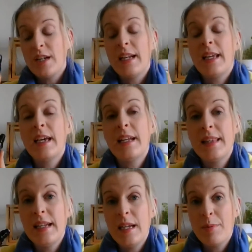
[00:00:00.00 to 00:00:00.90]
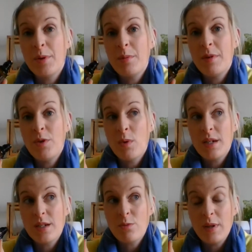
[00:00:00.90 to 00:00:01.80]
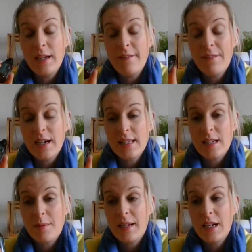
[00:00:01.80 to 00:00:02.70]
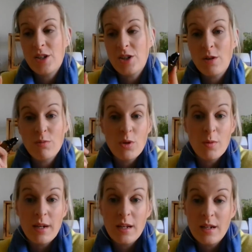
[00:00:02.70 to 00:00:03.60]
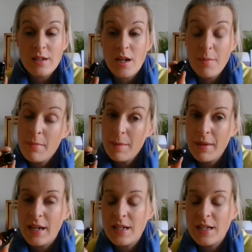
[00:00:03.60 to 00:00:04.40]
And again, in the labour room, if you want really fast application, a roller bottle top might be